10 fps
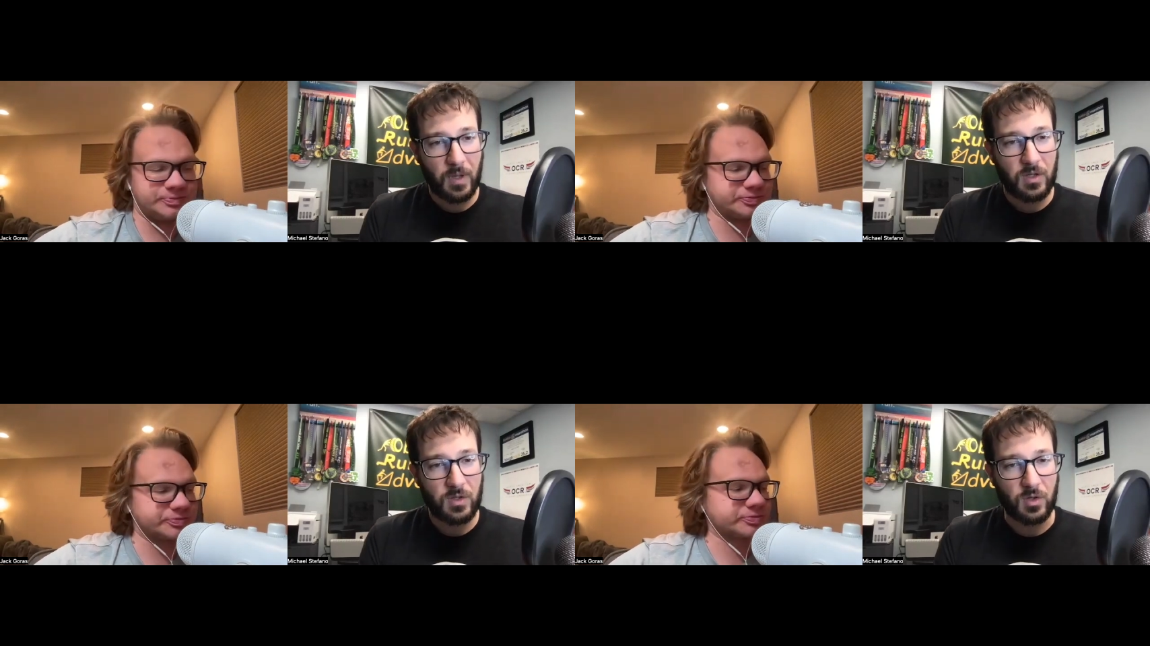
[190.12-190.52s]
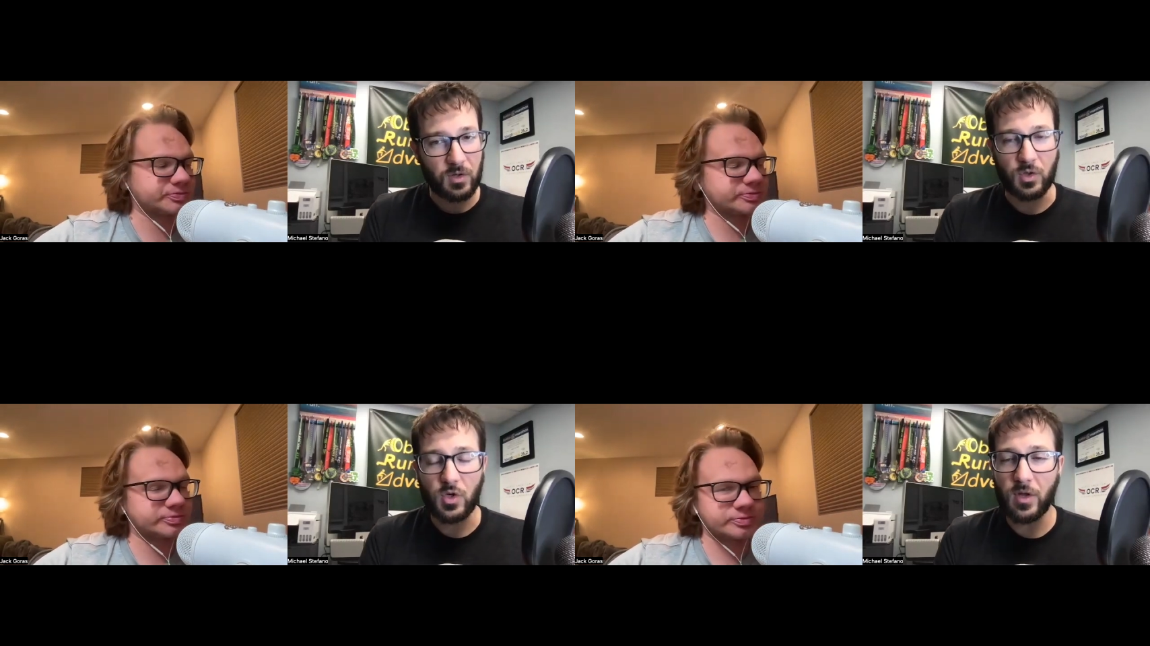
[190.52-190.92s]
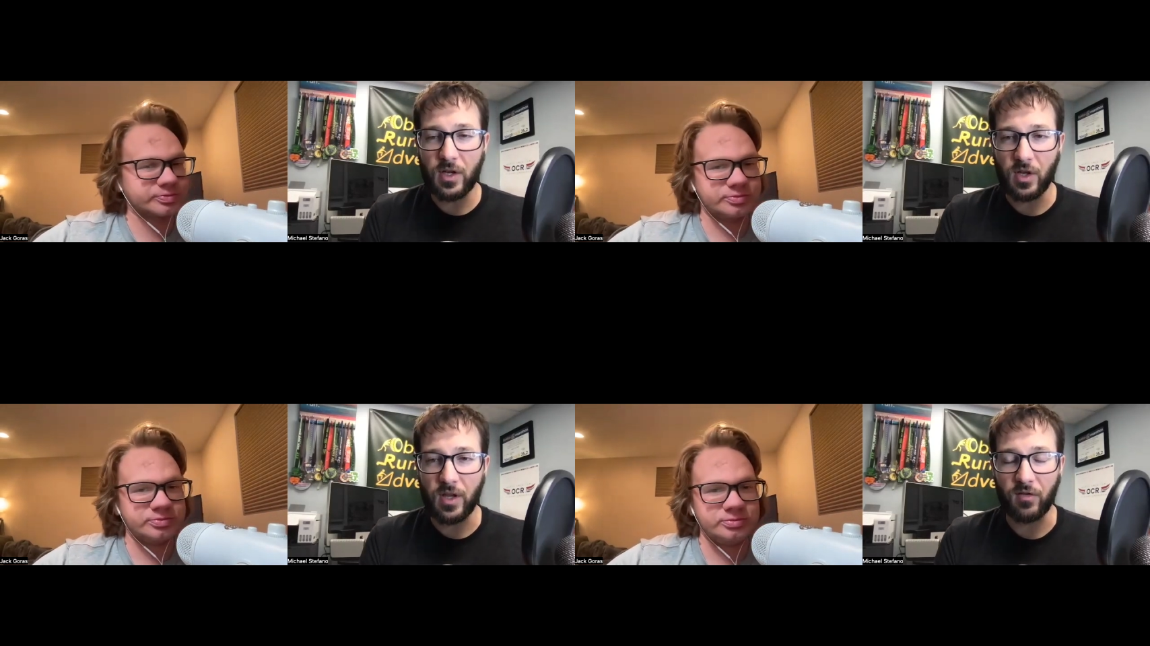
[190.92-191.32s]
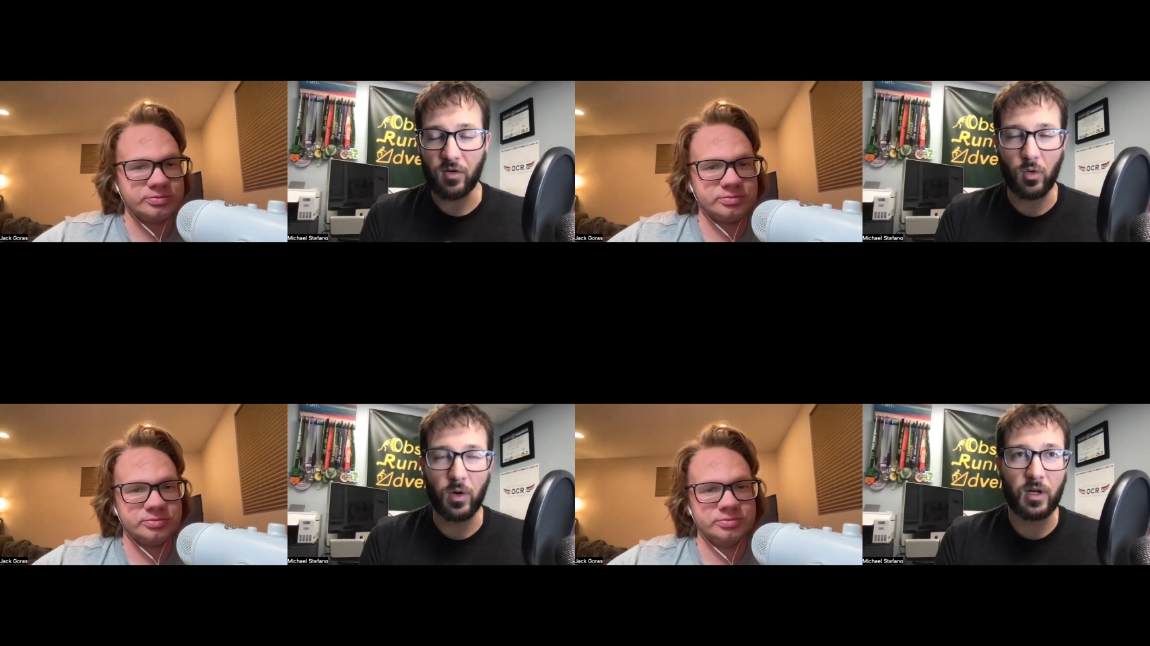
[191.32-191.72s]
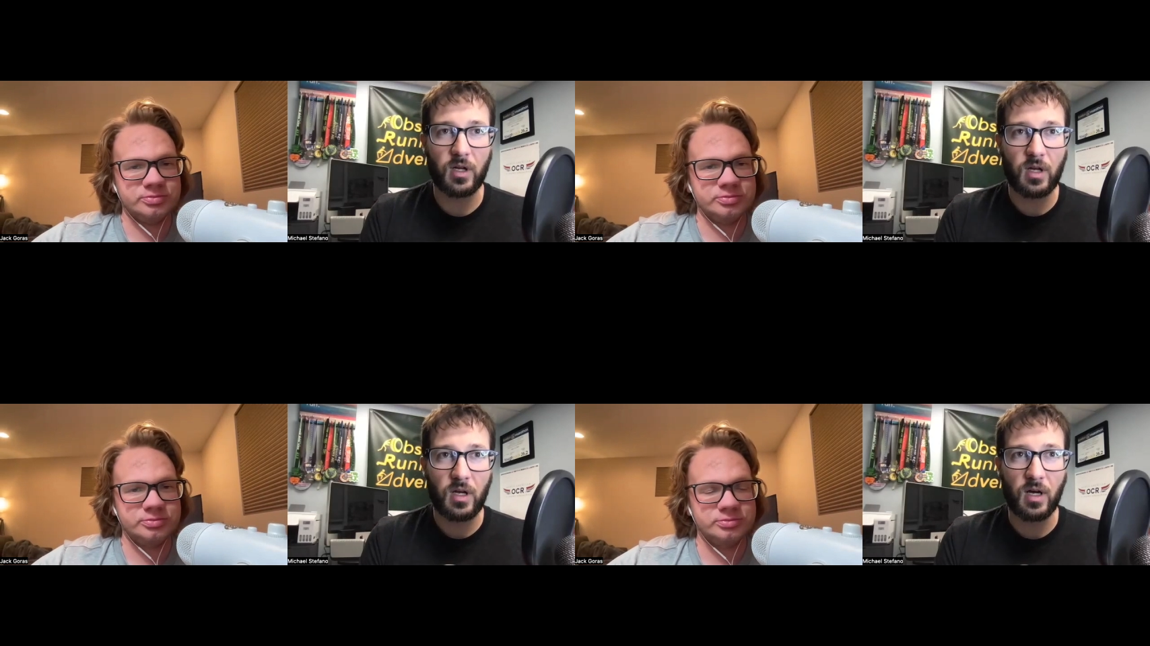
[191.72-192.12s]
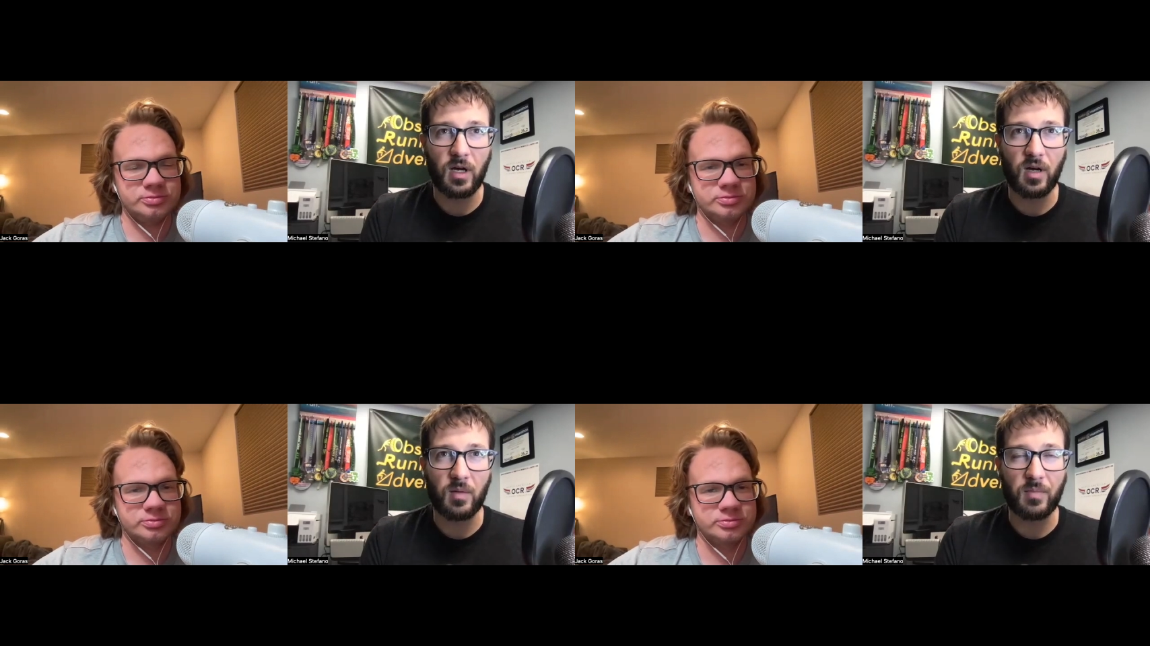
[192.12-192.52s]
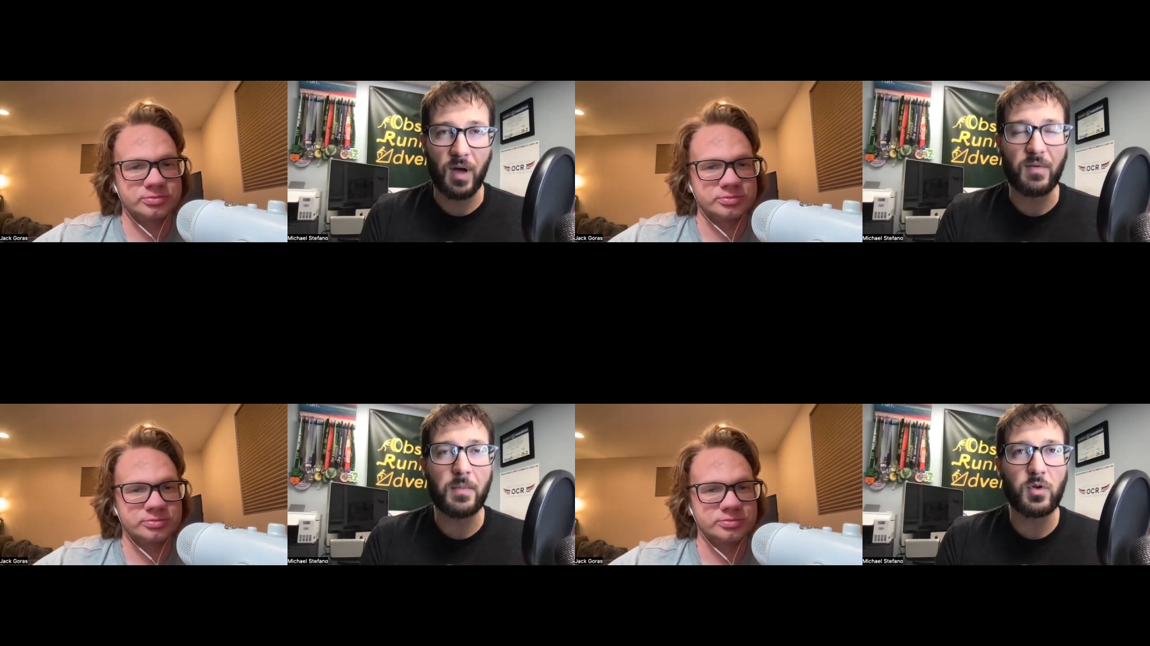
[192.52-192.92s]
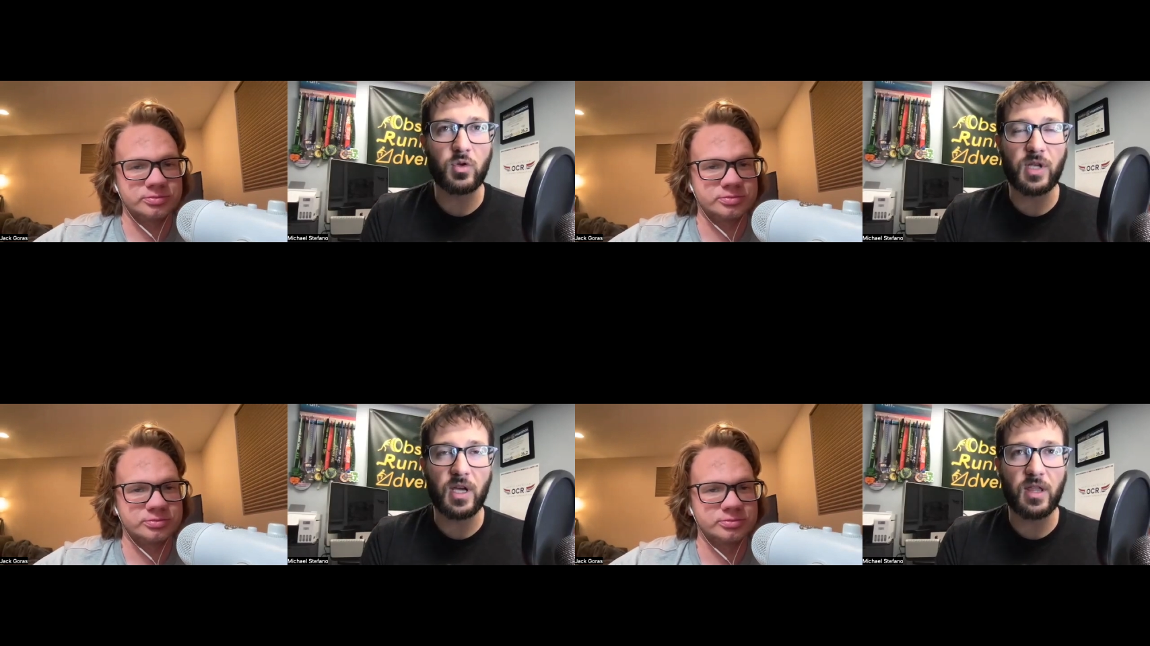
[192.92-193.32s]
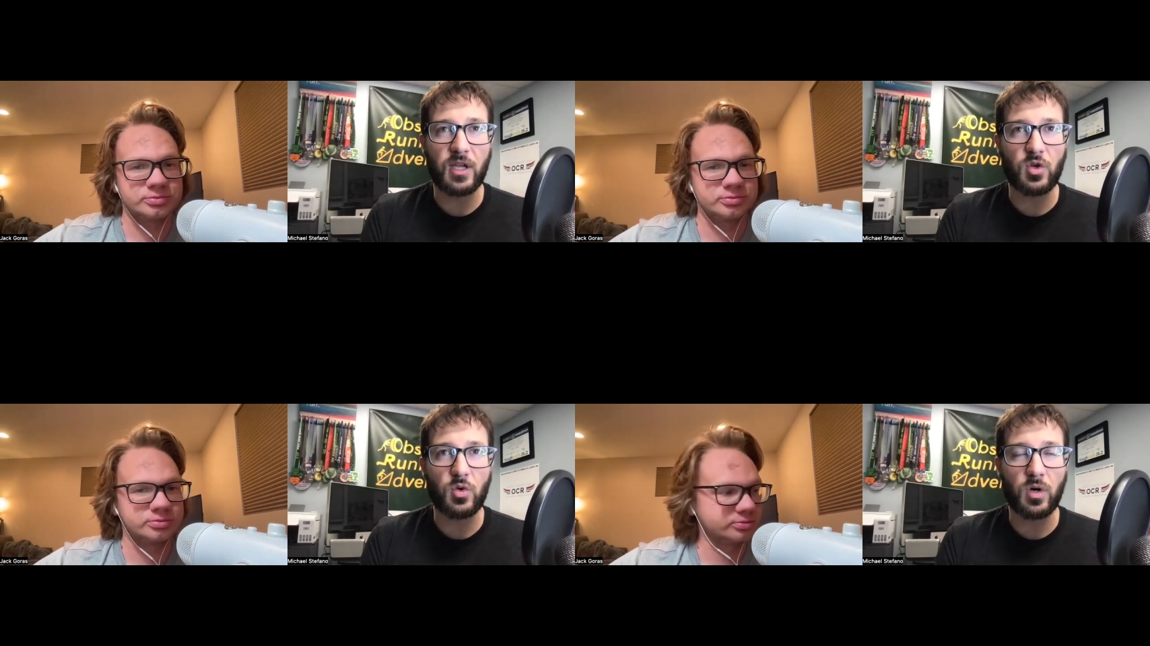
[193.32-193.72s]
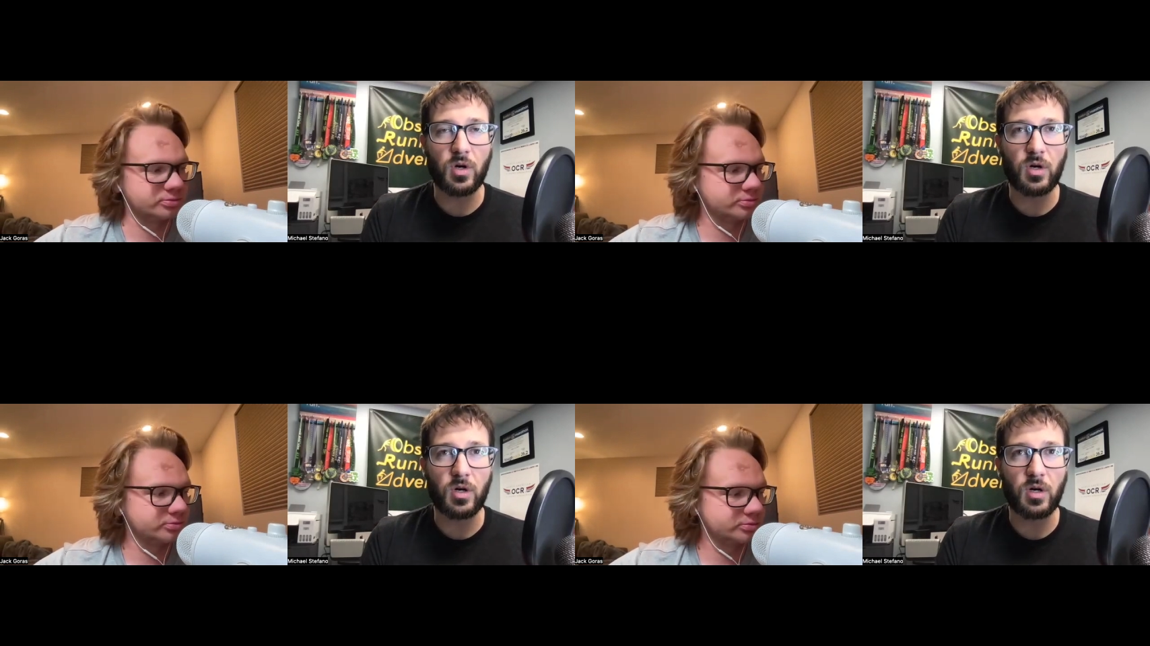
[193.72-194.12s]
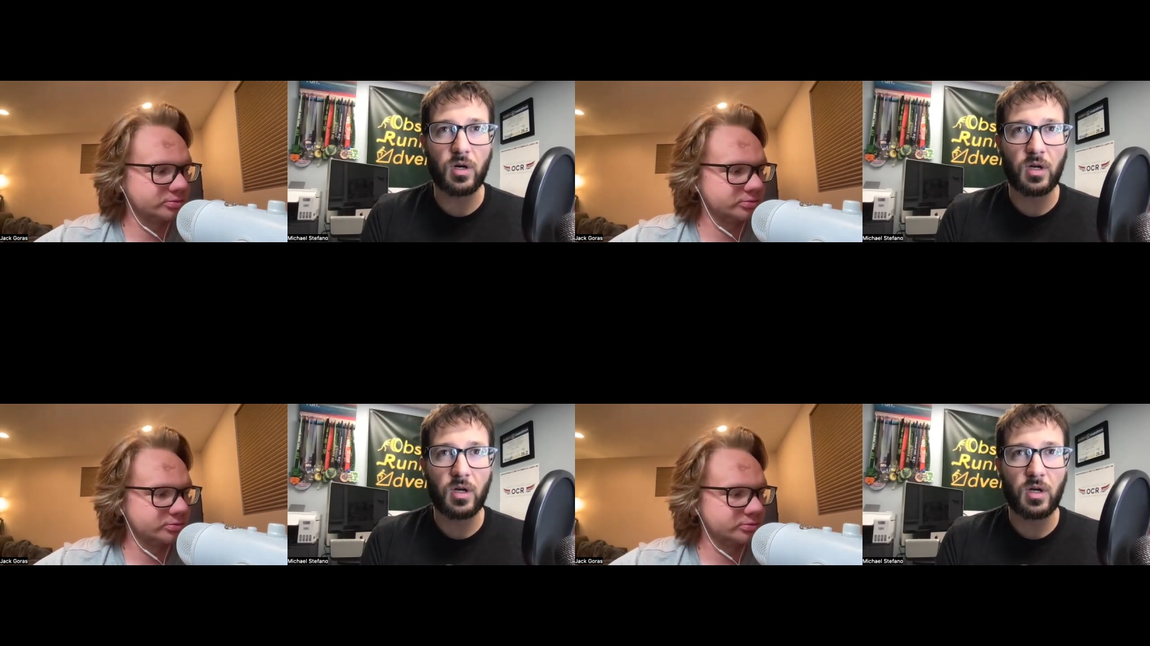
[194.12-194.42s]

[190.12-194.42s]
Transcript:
Speaker 1: So two things on that real quick. I remember you saying that you were